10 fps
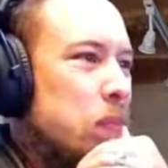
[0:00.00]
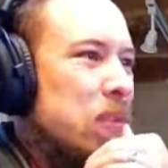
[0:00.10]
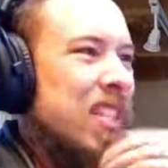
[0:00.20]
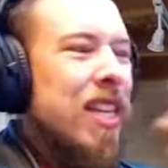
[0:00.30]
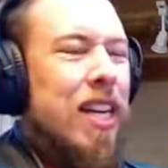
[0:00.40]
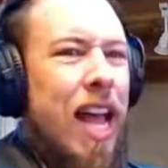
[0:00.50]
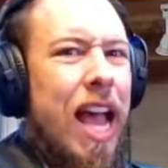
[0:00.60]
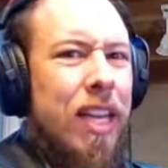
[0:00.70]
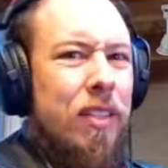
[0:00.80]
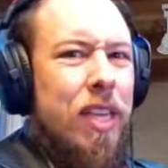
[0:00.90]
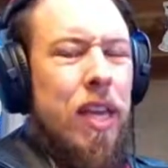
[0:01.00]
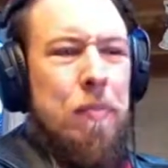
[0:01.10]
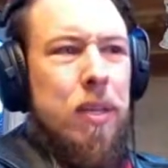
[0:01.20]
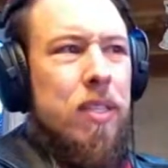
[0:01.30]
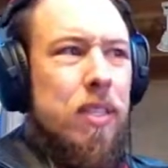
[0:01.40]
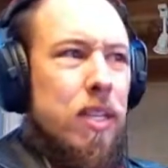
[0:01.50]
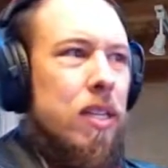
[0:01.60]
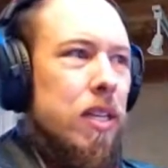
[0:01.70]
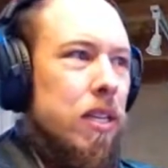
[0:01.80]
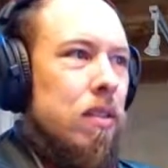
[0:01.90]
not an idle game, but it's like
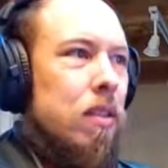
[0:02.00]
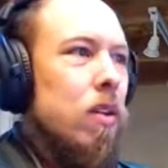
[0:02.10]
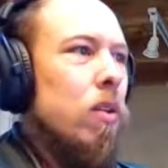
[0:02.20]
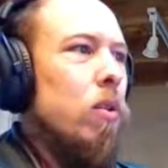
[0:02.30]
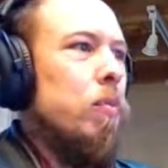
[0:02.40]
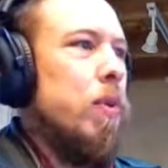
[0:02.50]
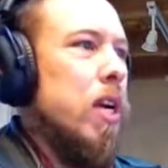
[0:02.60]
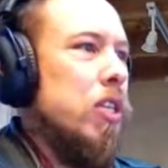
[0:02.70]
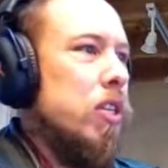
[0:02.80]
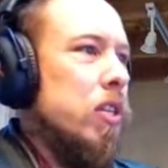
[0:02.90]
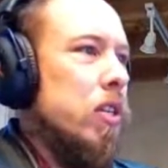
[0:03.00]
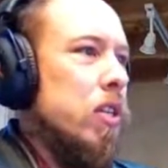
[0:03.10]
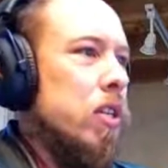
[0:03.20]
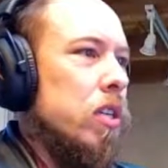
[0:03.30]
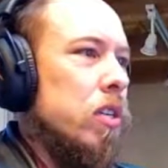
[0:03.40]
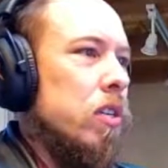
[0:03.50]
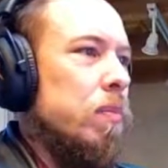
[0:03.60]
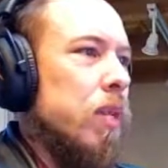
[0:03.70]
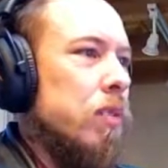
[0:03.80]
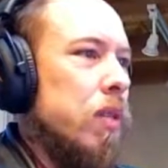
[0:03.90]
a low pressure
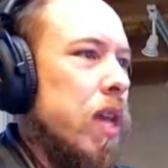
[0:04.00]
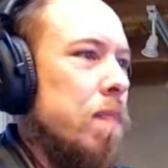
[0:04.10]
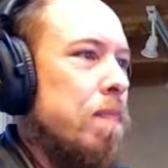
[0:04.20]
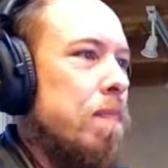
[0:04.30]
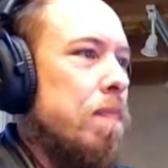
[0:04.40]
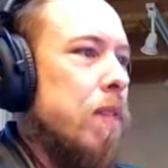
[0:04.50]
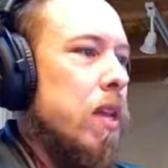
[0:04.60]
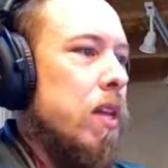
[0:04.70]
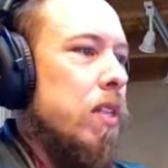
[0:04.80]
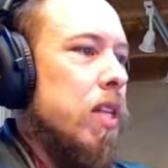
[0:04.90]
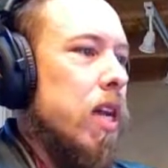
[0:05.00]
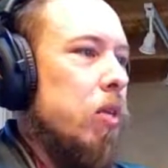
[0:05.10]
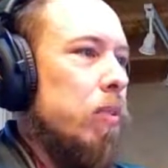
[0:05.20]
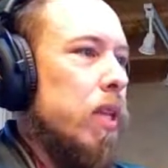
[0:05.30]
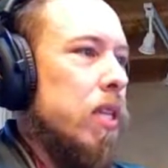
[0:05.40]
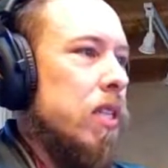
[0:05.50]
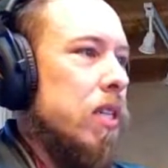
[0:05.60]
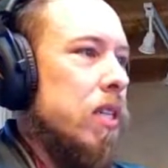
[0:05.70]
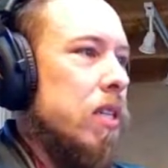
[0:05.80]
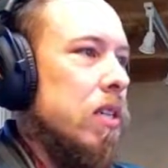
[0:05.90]
puzzle game. Tile
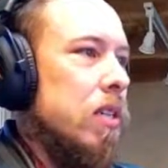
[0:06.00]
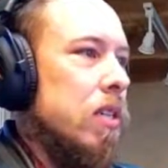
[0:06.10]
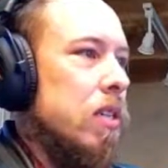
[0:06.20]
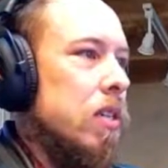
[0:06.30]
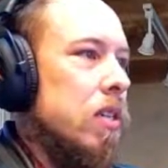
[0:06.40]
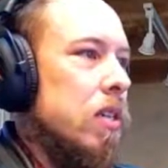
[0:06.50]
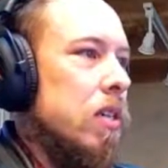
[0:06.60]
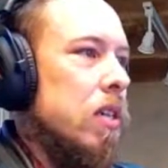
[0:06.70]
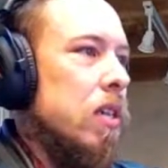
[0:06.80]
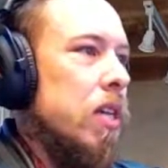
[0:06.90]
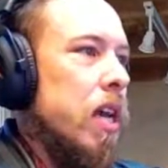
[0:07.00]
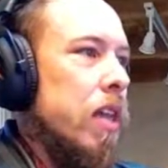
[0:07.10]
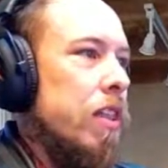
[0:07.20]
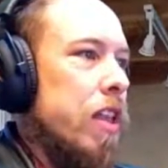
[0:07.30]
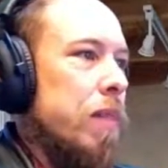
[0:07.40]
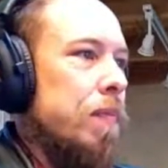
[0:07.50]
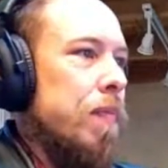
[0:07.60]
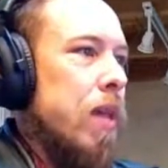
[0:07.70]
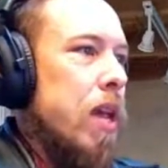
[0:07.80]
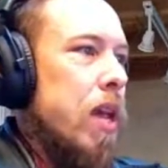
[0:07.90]
placing kind of thing.
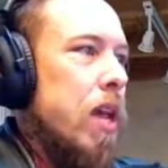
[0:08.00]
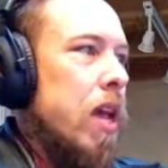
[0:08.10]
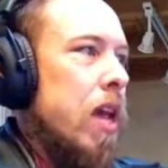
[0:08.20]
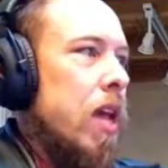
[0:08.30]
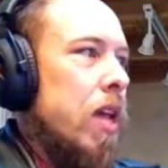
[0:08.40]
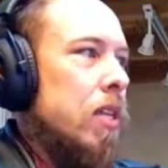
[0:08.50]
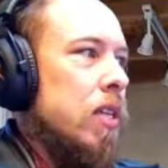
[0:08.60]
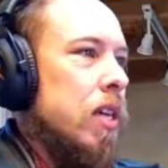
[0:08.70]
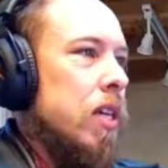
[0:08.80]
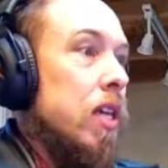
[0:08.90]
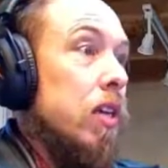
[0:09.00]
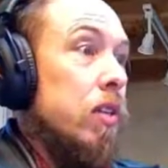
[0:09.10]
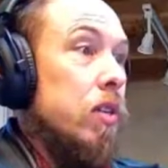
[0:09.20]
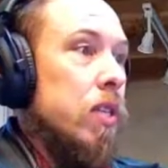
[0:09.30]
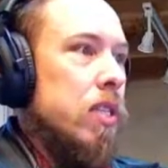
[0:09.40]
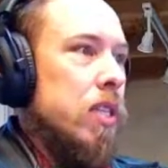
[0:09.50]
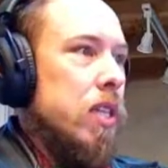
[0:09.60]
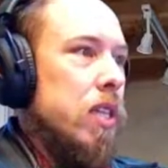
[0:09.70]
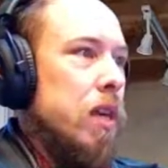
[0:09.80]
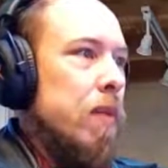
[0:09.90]
And here you can
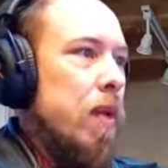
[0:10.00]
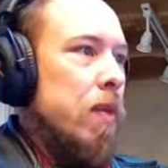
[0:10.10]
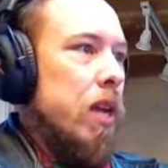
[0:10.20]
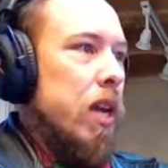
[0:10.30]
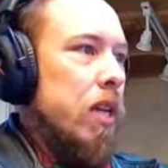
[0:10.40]
see a map that I